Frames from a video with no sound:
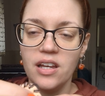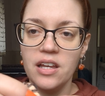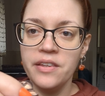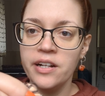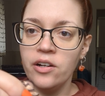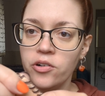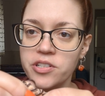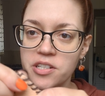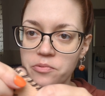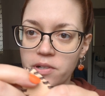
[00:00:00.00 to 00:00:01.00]
And that
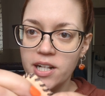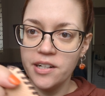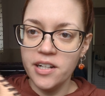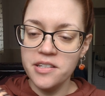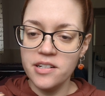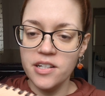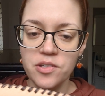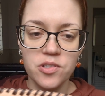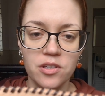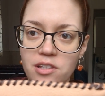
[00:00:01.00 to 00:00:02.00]
locked it really nicely,
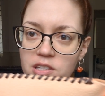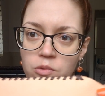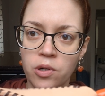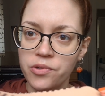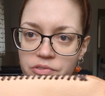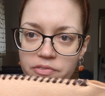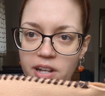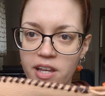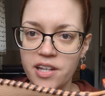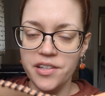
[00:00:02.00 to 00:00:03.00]
so this won't
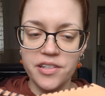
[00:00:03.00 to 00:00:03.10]
flare.